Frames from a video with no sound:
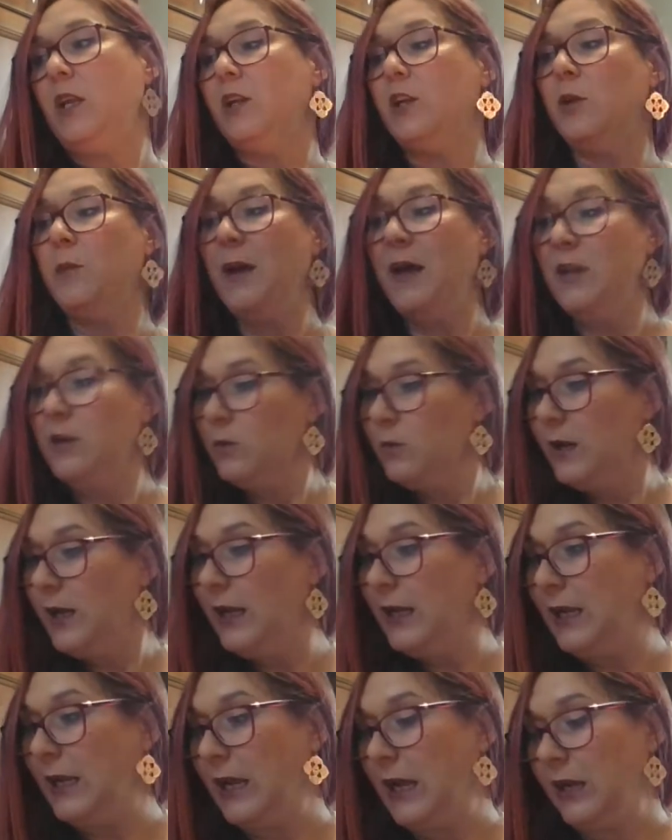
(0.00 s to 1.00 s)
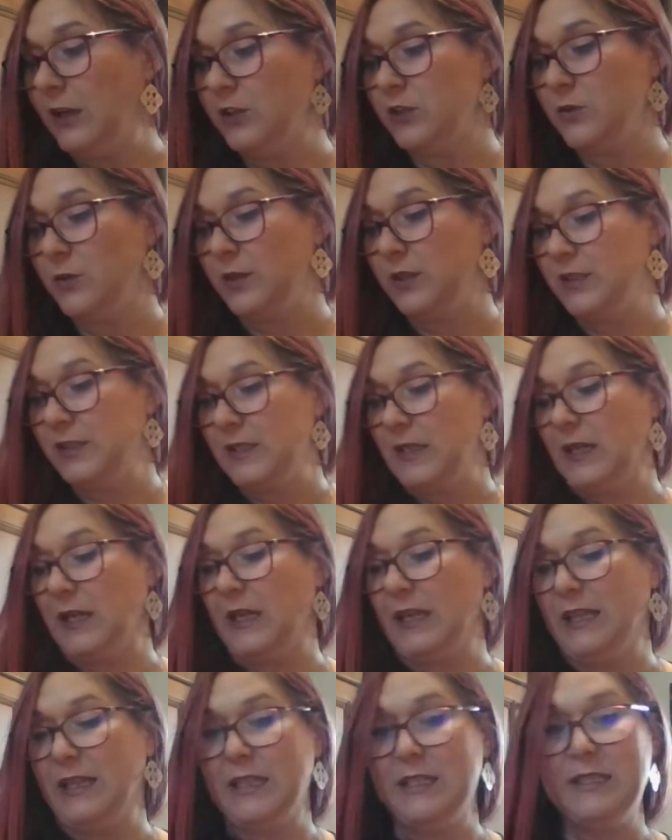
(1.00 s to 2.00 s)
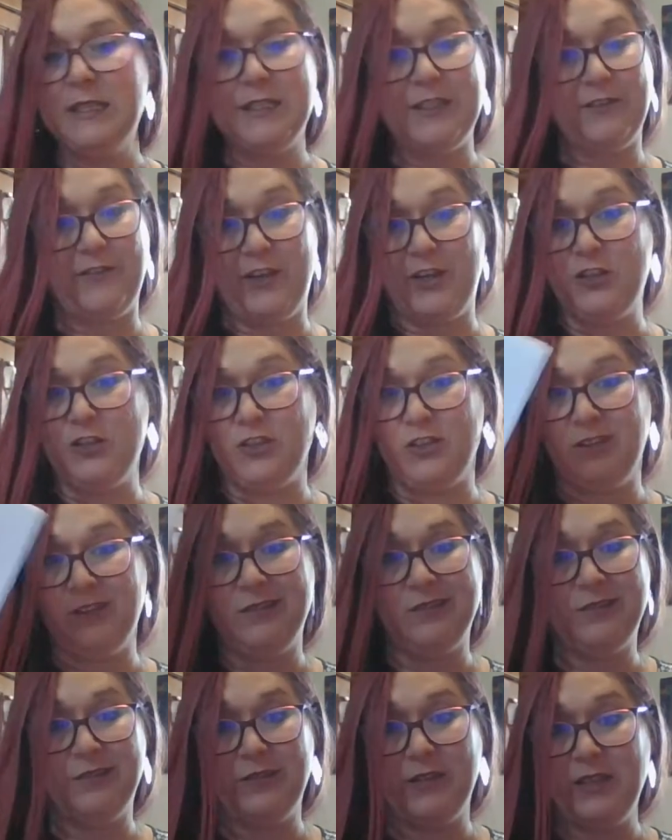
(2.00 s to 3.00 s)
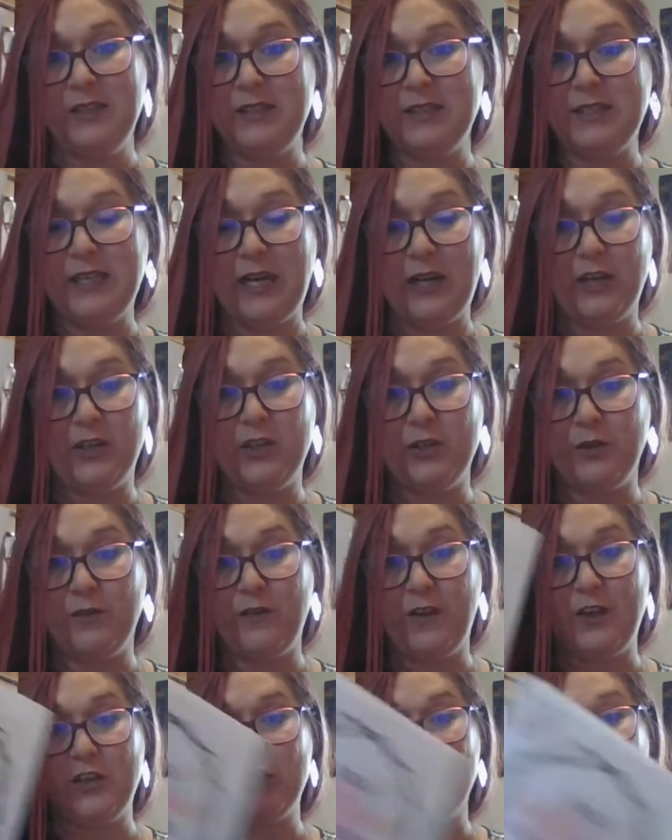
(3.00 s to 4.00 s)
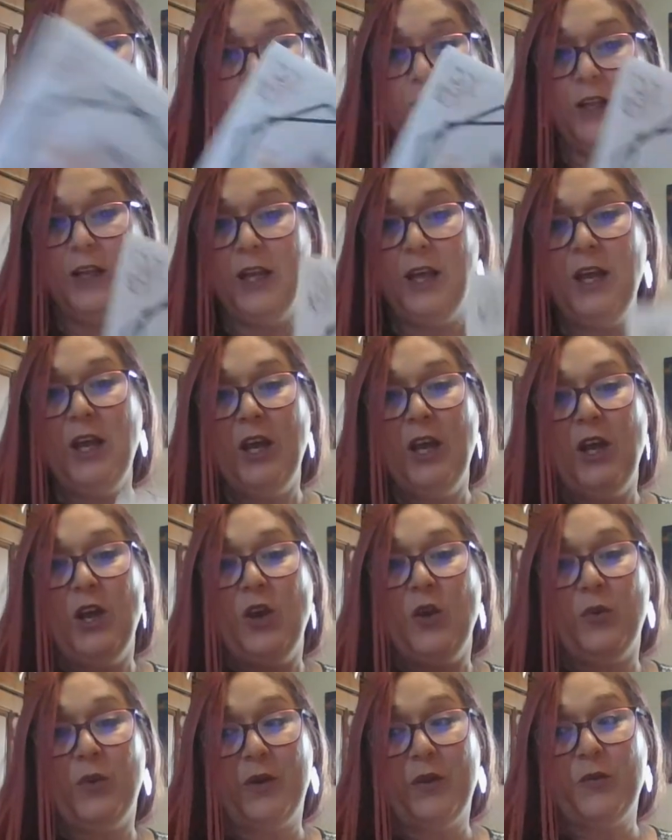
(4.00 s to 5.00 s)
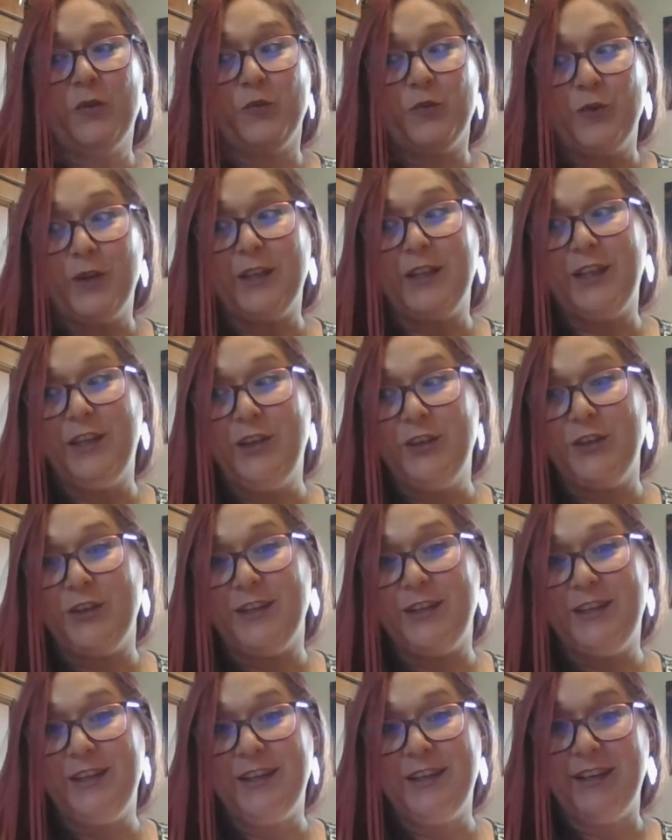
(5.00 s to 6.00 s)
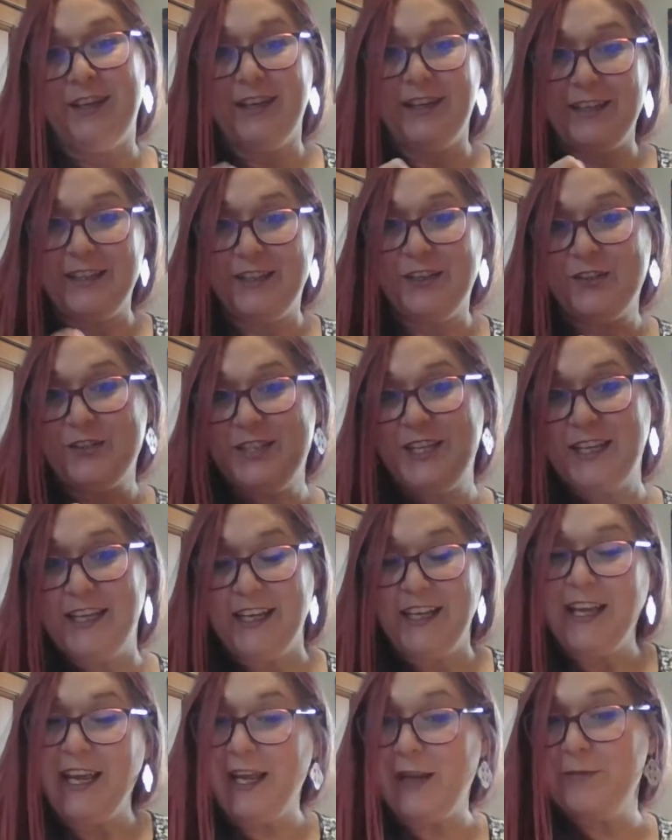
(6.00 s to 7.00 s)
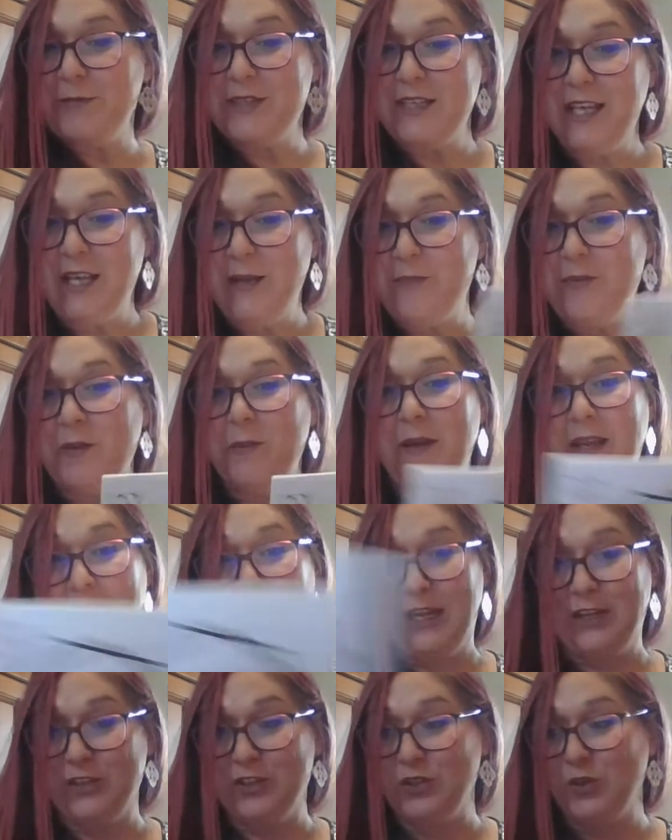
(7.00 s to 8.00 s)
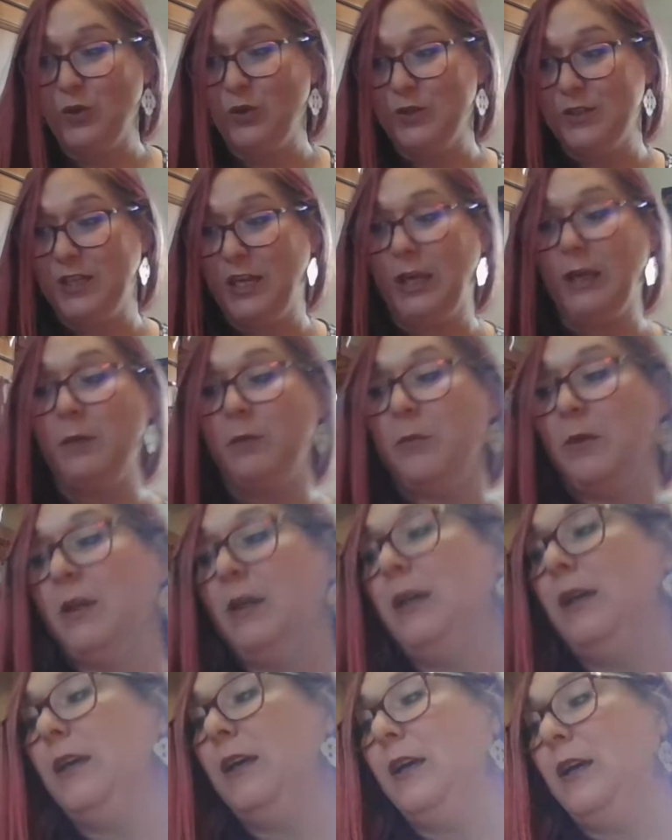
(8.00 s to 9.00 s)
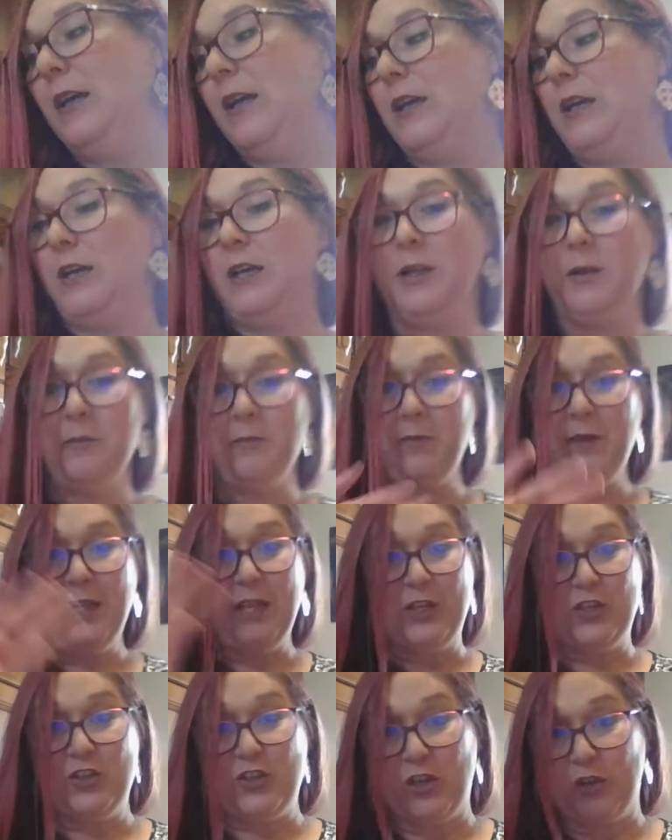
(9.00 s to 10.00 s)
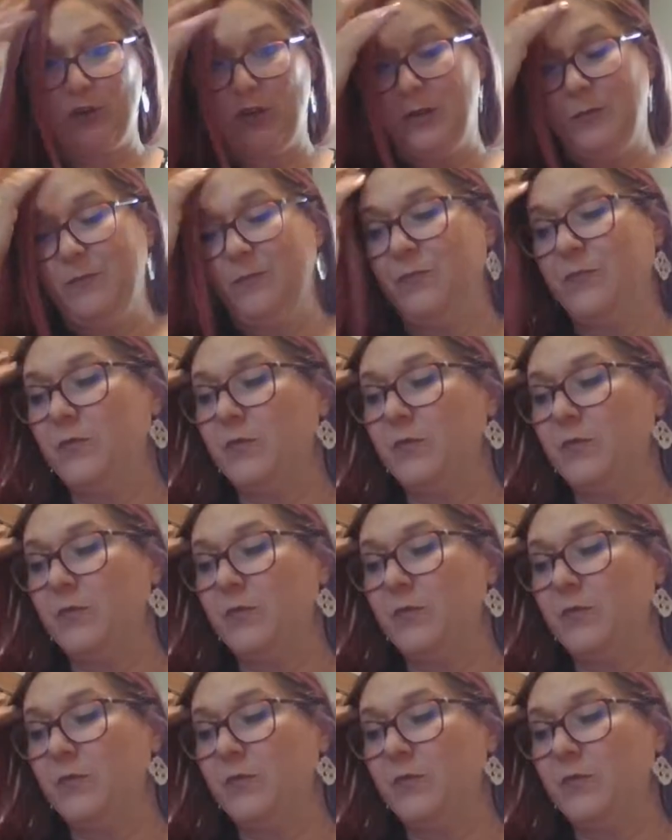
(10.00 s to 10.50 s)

no matter what, I just wanted to say this is a facial. This is how to do a facial with really good little ticket game to keep them engaged the whole time in general.